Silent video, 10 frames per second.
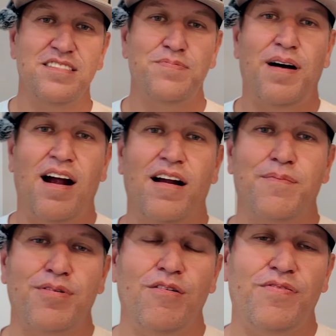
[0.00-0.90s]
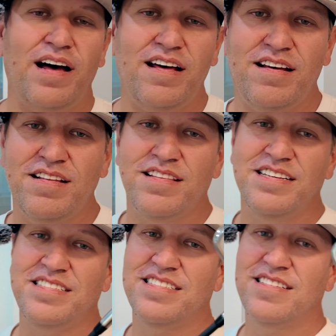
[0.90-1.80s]
inspiring profile,
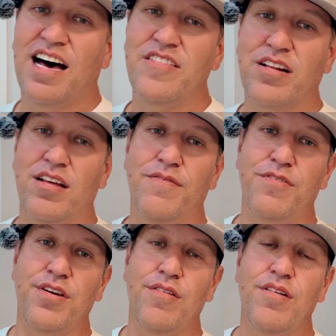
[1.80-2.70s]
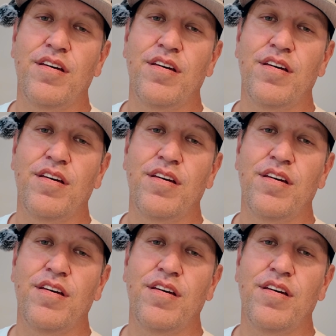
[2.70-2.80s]
this is not the club for you.